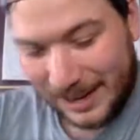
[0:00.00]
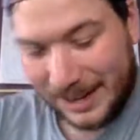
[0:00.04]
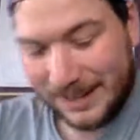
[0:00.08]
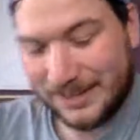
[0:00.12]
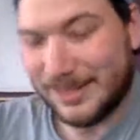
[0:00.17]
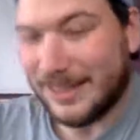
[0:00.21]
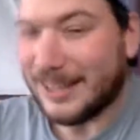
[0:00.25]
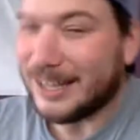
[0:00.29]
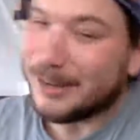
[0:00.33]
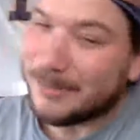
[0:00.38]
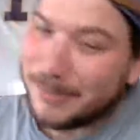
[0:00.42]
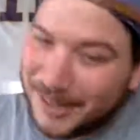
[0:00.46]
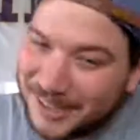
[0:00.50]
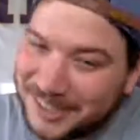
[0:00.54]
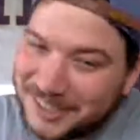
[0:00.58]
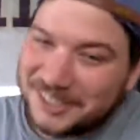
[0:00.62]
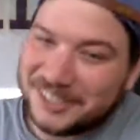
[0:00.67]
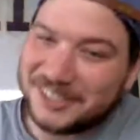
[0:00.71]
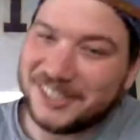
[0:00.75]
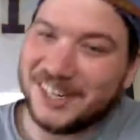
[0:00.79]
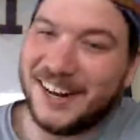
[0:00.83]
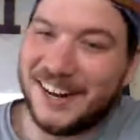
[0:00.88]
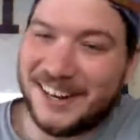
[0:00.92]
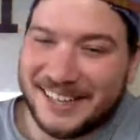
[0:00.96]
I think it might
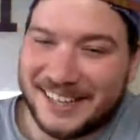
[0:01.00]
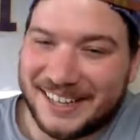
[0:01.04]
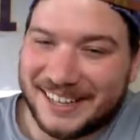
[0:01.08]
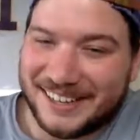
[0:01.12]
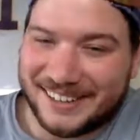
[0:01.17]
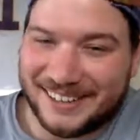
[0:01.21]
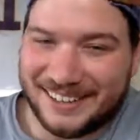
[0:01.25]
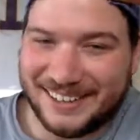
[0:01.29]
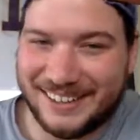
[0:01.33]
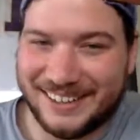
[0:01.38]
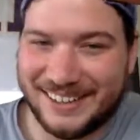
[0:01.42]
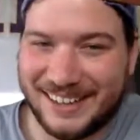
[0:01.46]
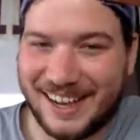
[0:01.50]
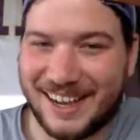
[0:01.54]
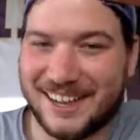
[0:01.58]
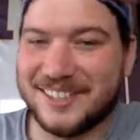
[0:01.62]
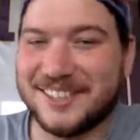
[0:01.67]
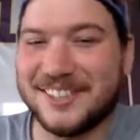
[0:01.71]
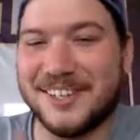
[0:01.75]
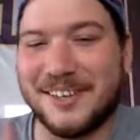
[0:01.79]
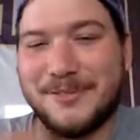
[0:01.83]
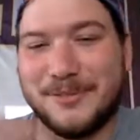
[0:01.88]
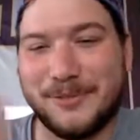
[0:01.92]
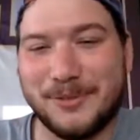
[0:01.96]
shock you as
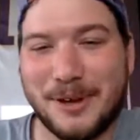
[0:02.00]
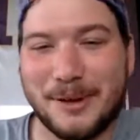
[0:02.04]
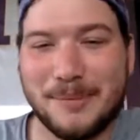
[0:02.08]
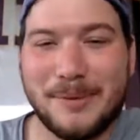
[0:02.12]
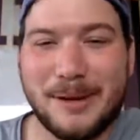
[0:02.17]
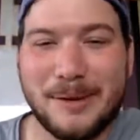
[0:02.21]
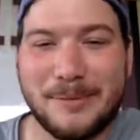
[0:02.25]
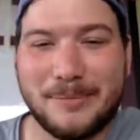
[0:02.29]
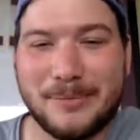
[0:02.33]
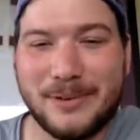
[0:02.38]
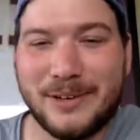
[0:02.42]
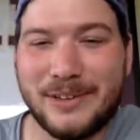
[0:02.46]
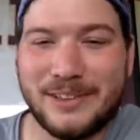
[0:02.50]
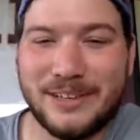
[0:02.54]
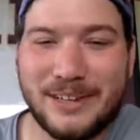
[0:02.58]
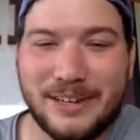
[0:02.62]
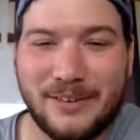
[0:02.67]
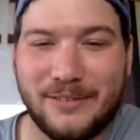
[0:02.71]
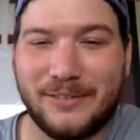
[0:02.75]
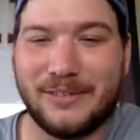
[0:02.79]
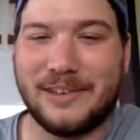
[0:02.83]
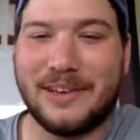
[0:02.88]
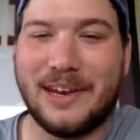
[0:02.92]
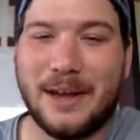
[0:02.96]
I've come up with it
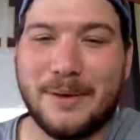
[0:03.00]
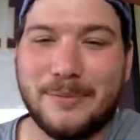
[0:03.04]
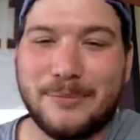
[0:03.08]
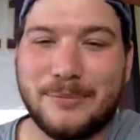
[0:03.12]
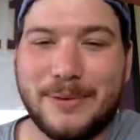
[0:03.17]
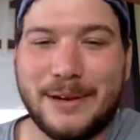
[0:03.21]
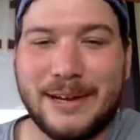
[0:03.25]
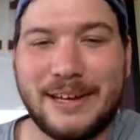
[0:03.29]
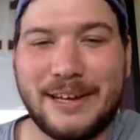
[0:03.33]
off the top of my